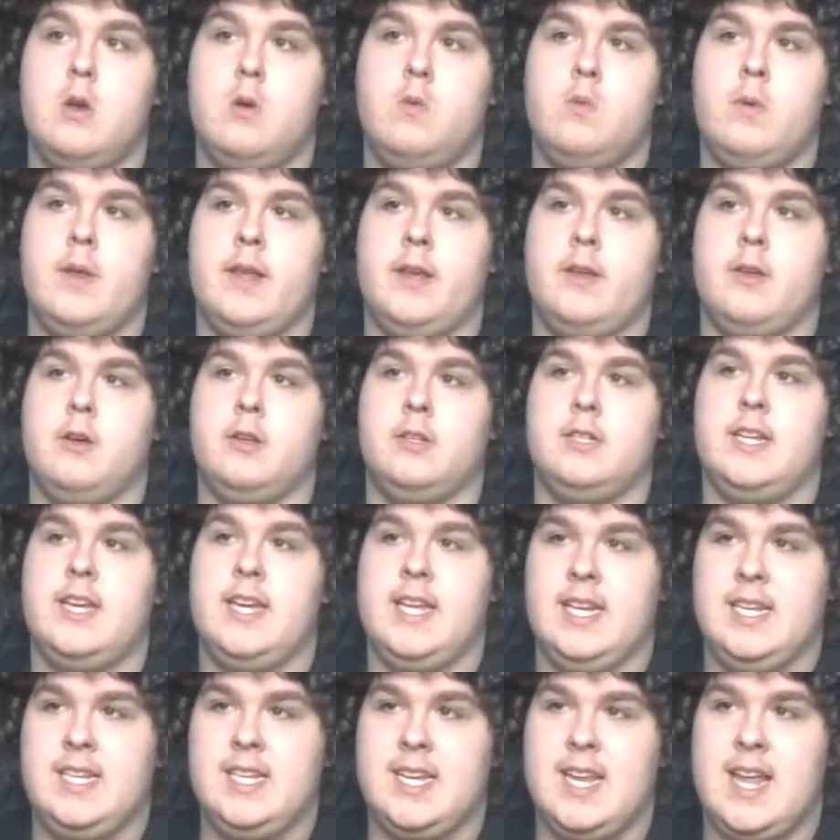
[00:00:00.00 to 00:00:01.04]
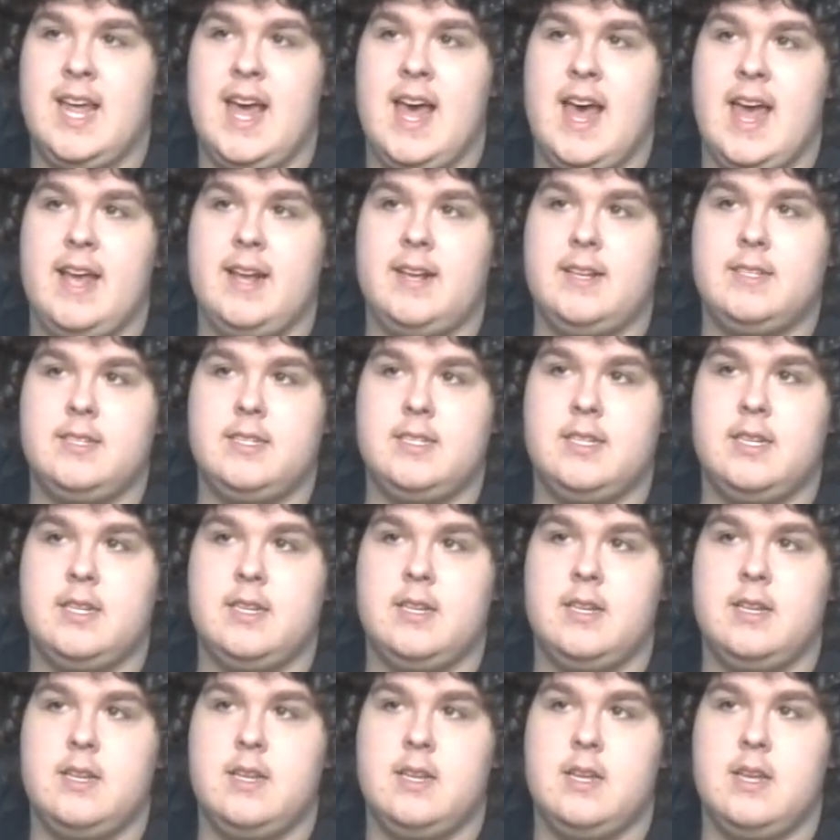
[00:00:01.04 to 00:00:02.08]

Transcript: when he goes into the Hex,